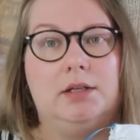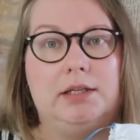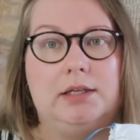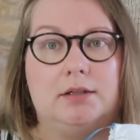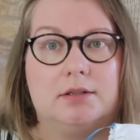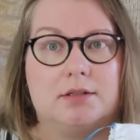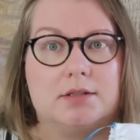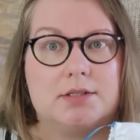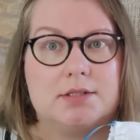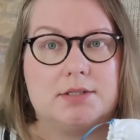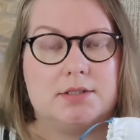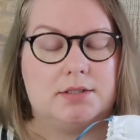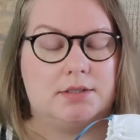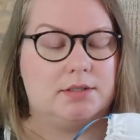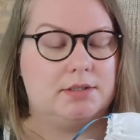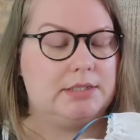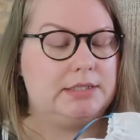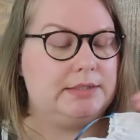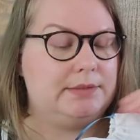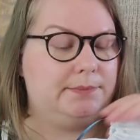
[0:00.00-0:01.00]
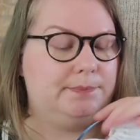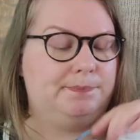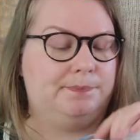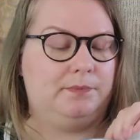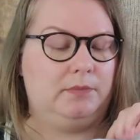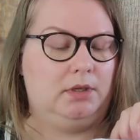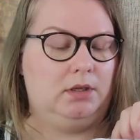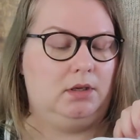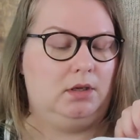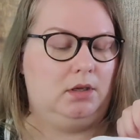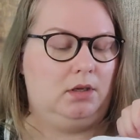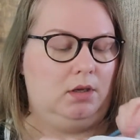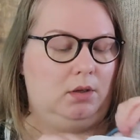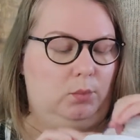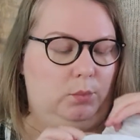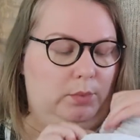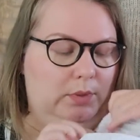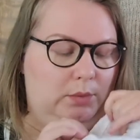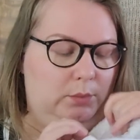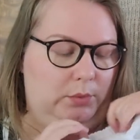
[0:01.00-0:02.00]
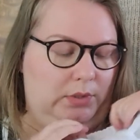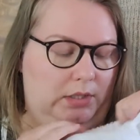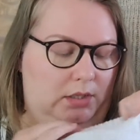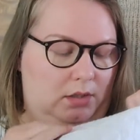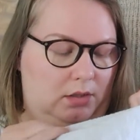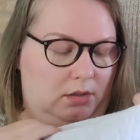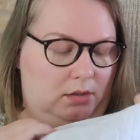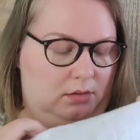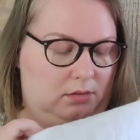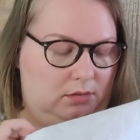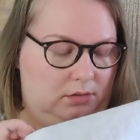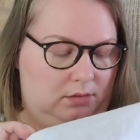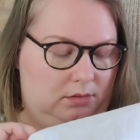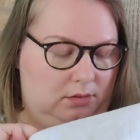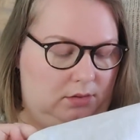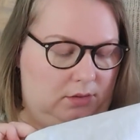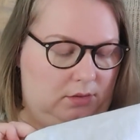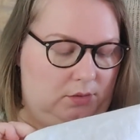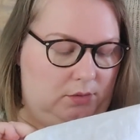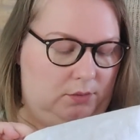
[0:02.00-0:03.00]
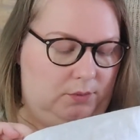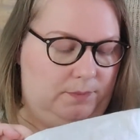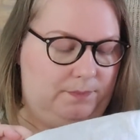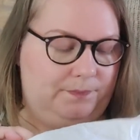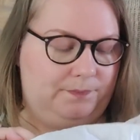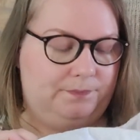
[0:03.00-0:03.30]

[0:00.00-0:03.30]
gonna start it when we go